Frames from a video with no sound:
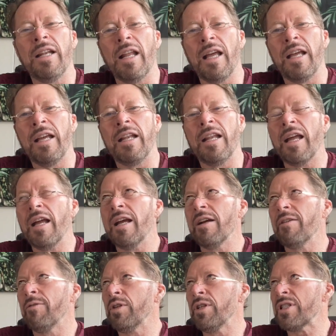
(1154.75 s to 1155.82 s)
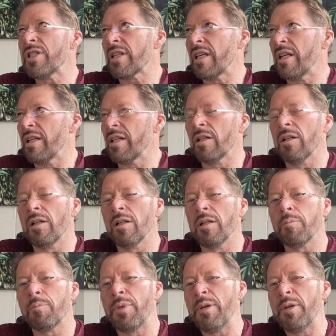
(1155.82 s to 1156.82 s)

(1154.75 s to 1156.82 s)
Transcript: in every skill,